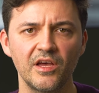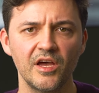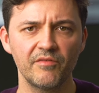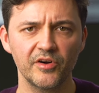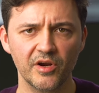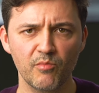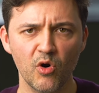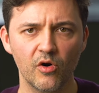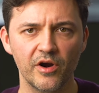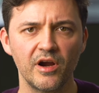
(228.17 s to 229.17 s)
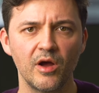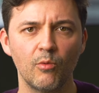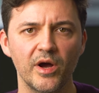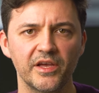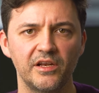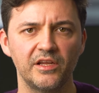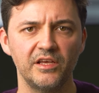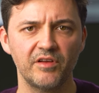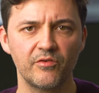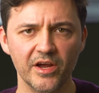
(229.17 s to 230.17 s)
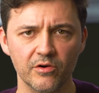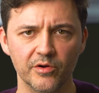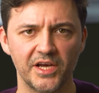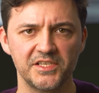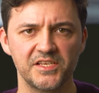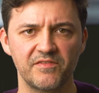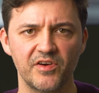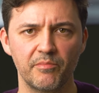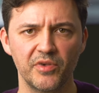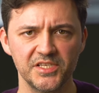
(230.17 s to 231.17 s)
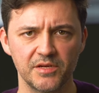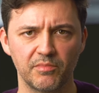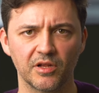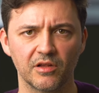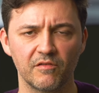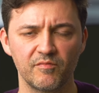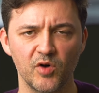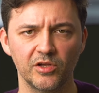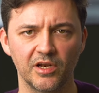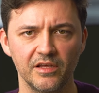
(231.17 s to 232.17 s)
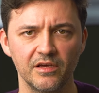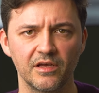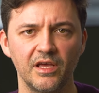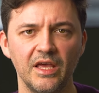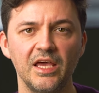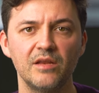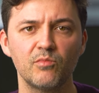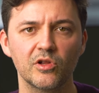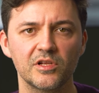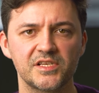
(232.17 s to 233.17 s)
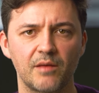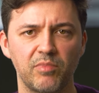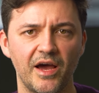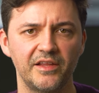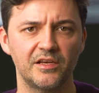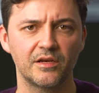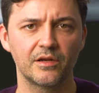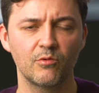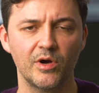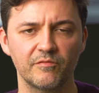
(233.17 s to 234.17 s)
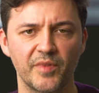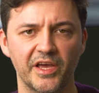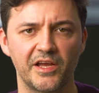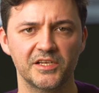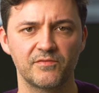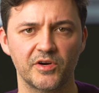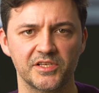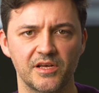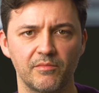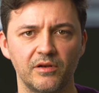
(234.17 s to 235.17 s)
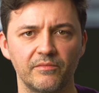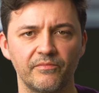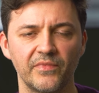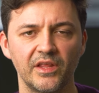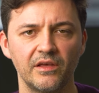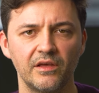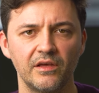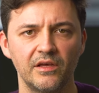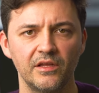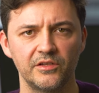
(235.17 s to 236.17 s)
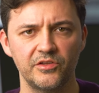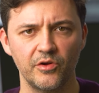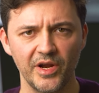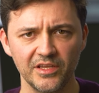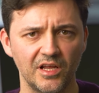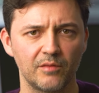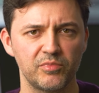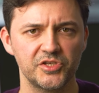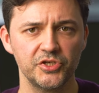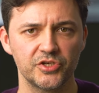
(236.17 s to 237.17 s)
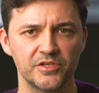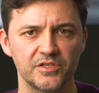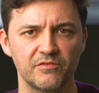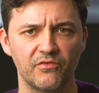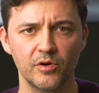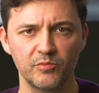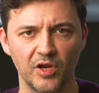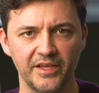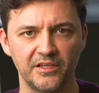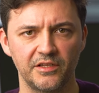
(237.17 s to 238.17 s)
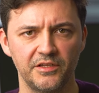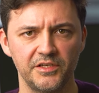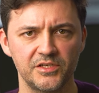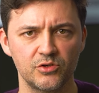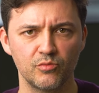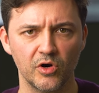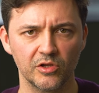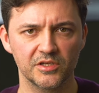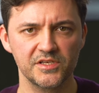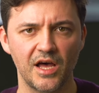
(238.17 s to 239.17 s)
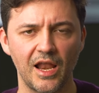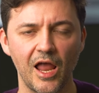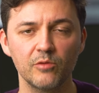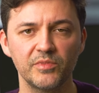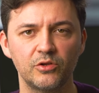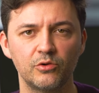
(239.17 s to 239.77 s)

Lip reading: Furthermore, one can even recognize this very principle of modeling in models applied in quantum mechanics, for example. The theoretical positions formulated in these two models allowed me to